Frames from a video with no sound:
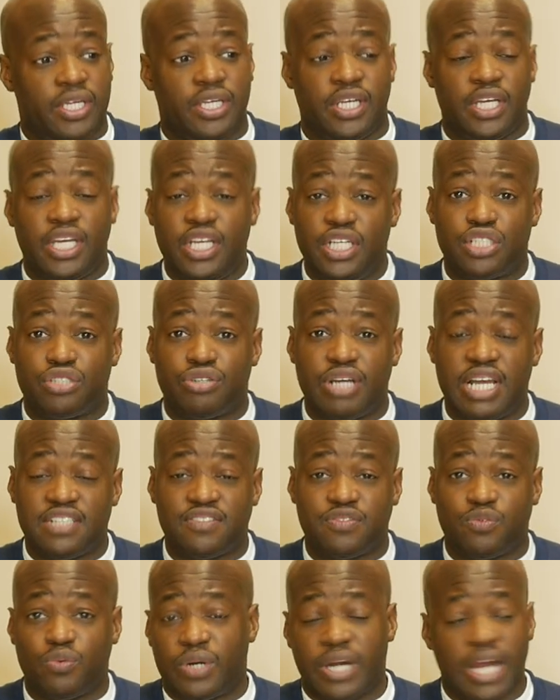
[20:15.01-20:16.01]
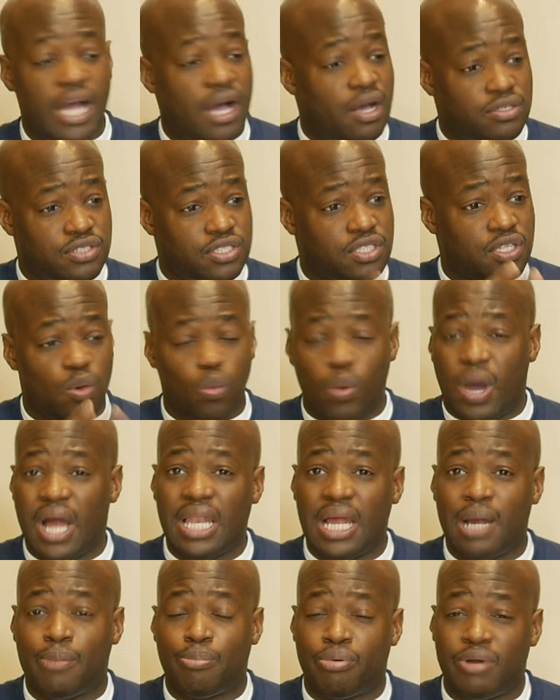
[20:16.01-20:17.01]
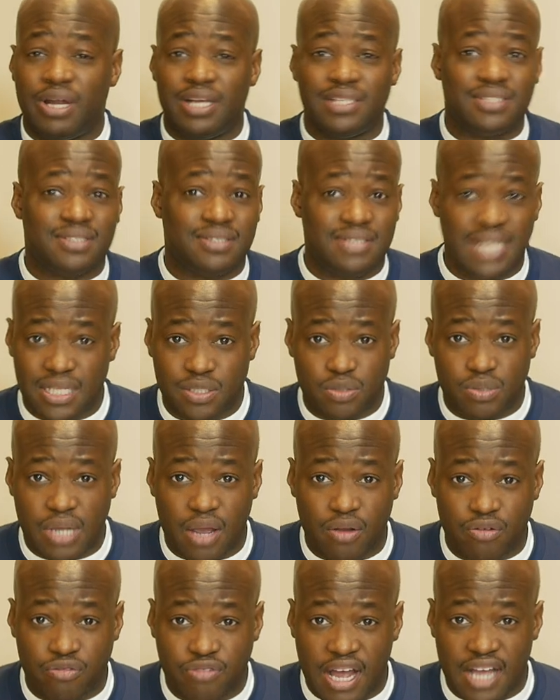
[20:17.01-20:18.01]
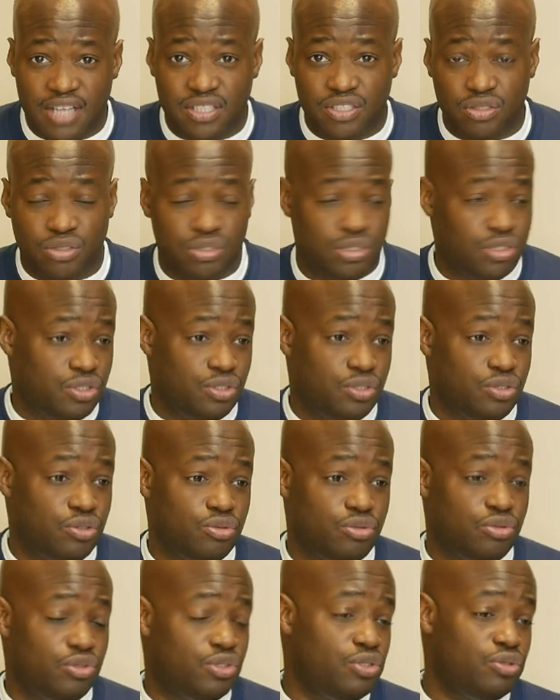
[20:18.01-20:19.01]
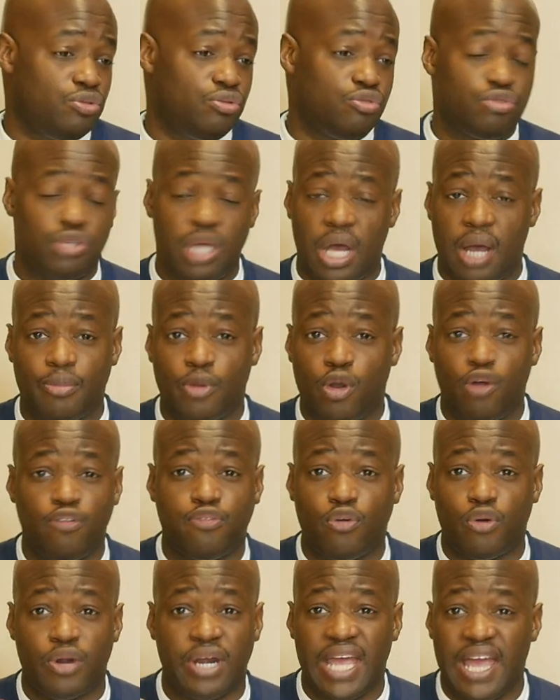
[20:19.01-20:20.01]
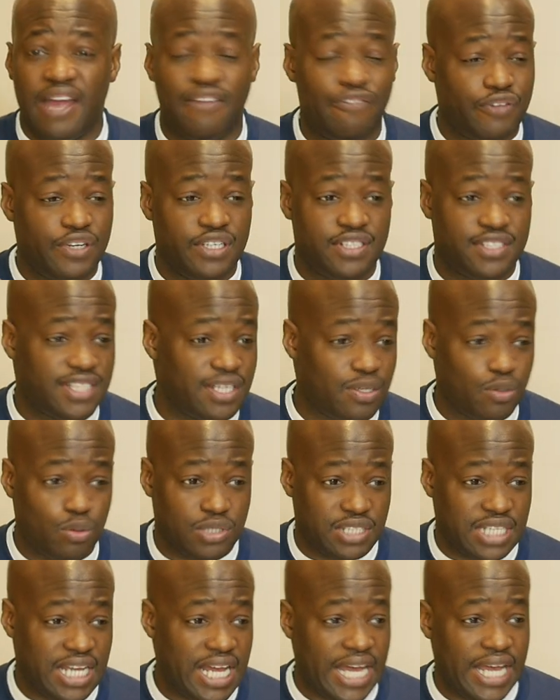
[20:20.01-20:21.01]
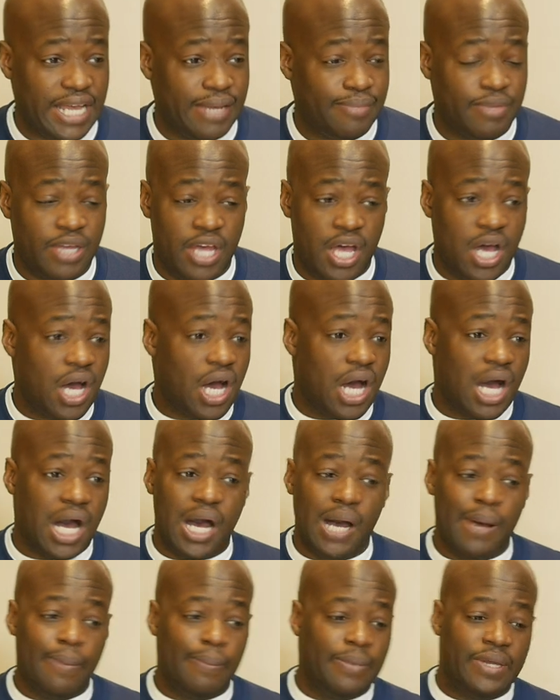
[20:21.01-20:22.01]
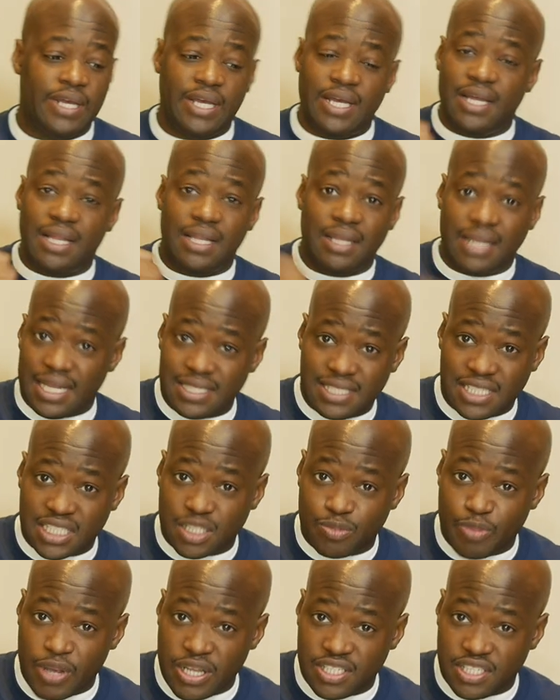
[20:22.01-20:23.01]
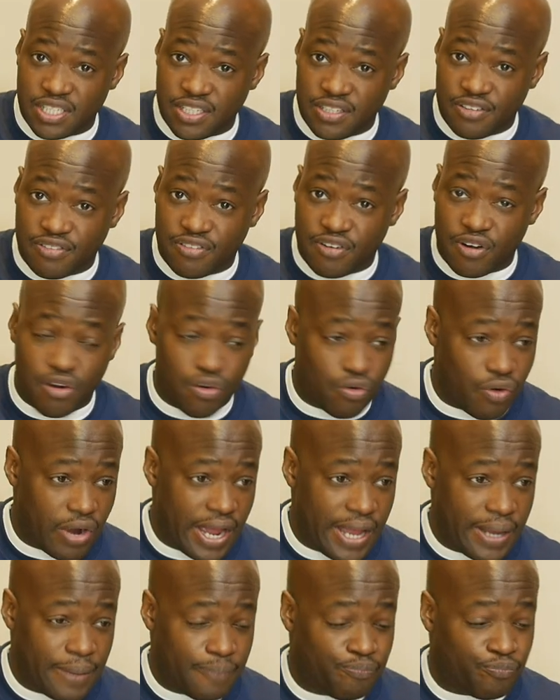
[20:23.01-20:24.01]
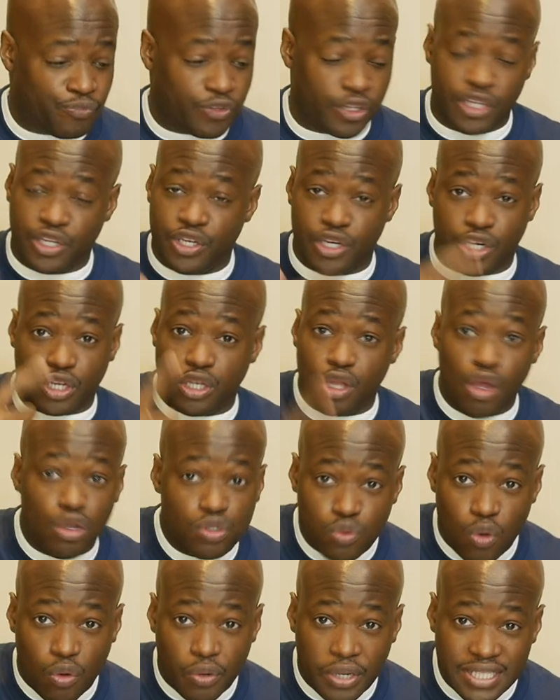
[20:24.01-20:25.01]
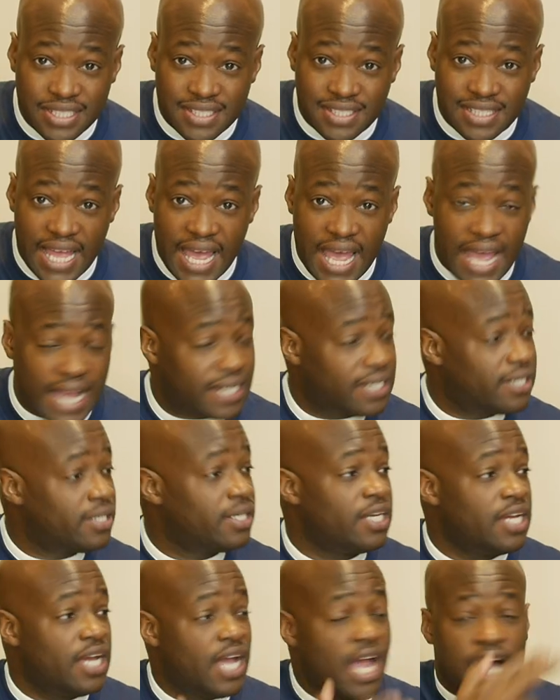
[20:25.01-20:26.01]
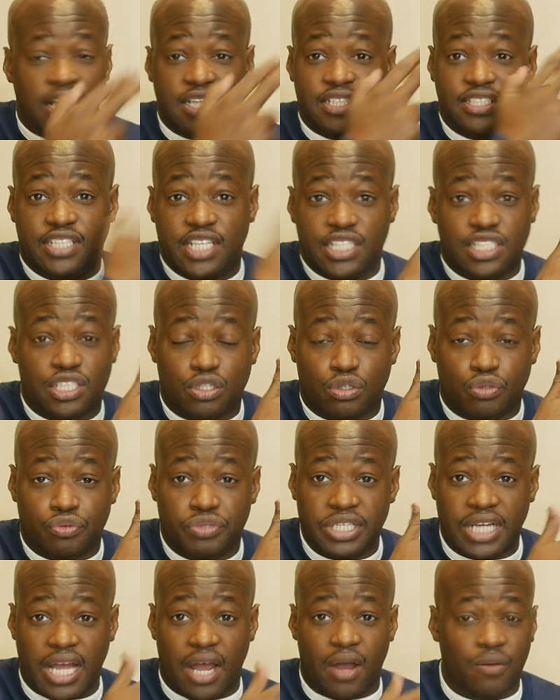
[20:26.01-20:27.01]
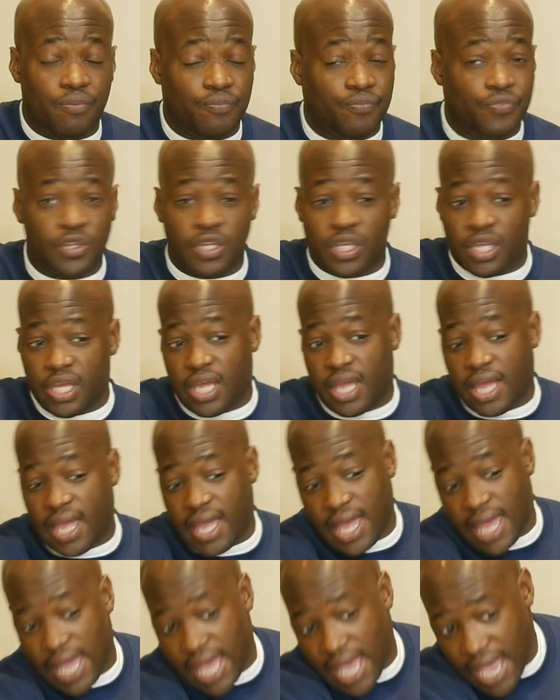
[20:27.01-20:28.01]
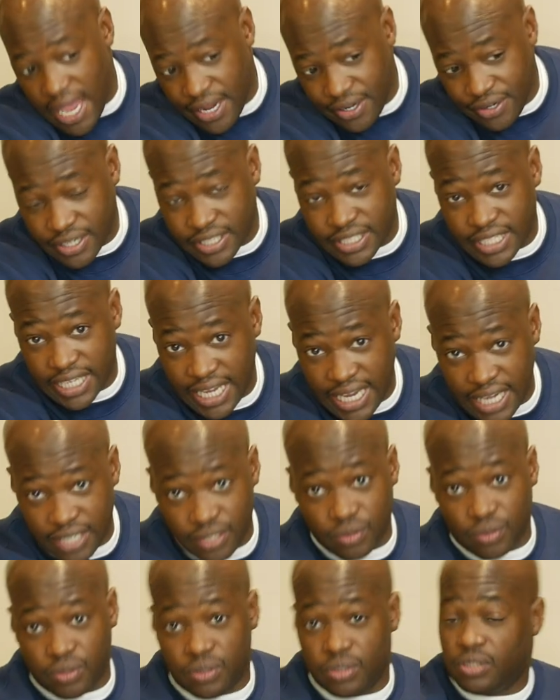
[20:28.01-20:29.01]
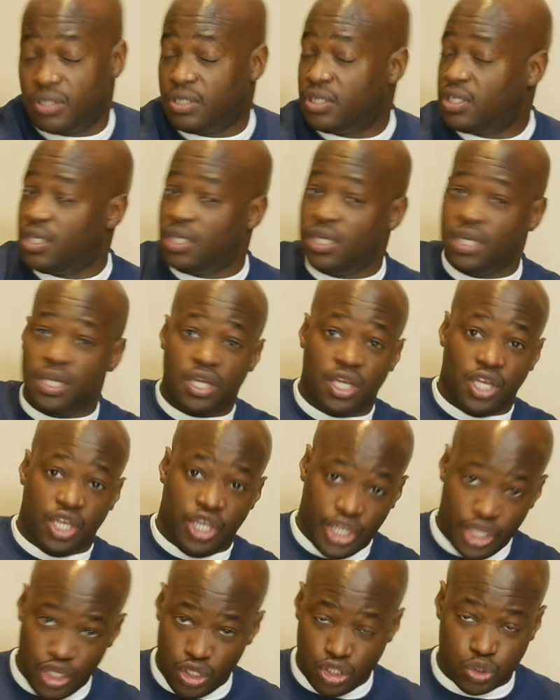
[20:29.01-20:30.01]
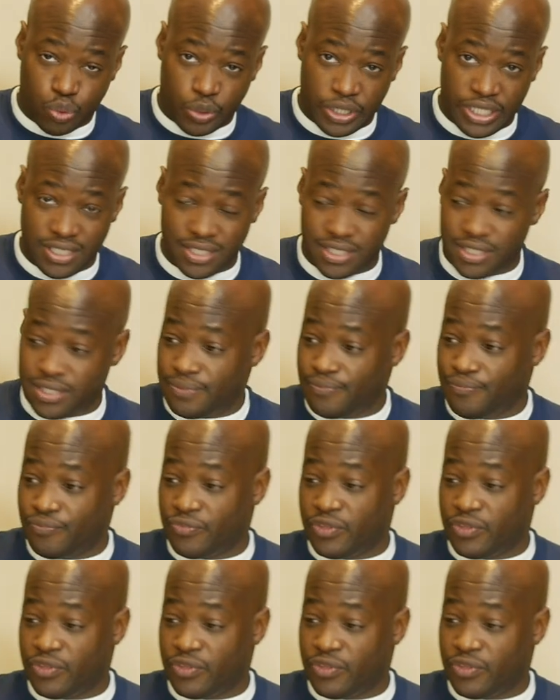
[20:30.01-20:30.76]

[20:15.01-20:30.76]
Heat Transfer Warehouse Walla press. That's what I would advise you to do. Go for it every single time. Less expensive, right? Your clothes won't get snagged. Digital readout, and you get the handle. Huge wins.